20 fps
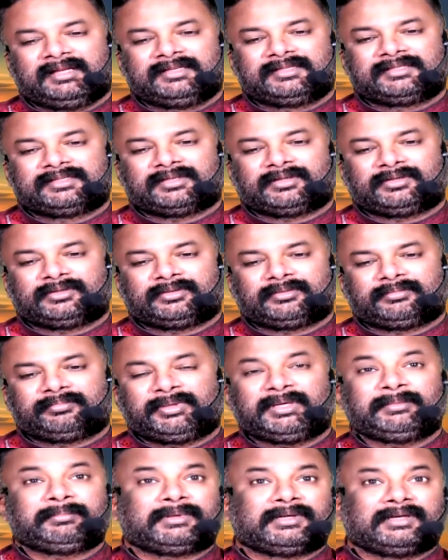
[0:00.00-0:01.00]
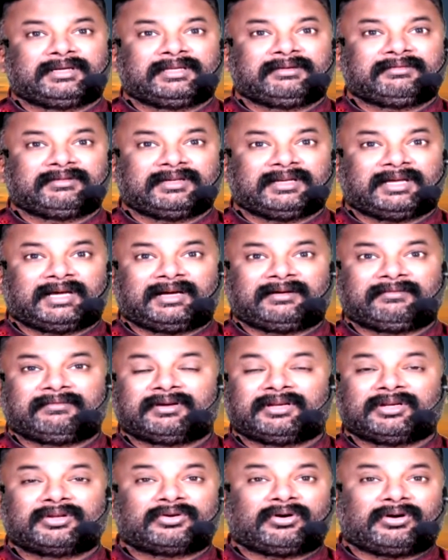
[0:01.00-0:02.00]
So people even have
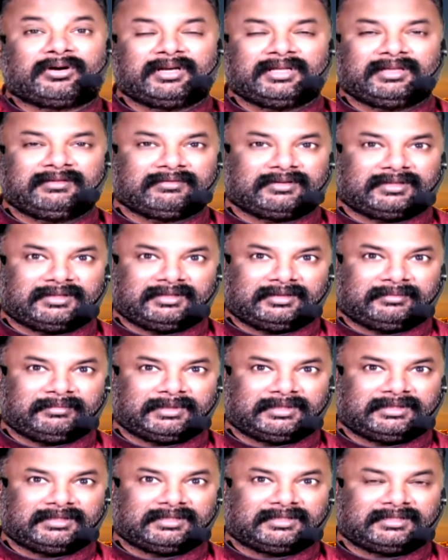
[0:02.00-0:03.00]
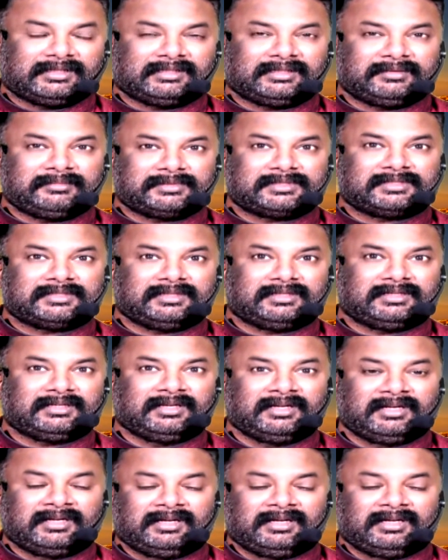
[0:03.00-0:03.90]
a recording with them, and they tell them, see,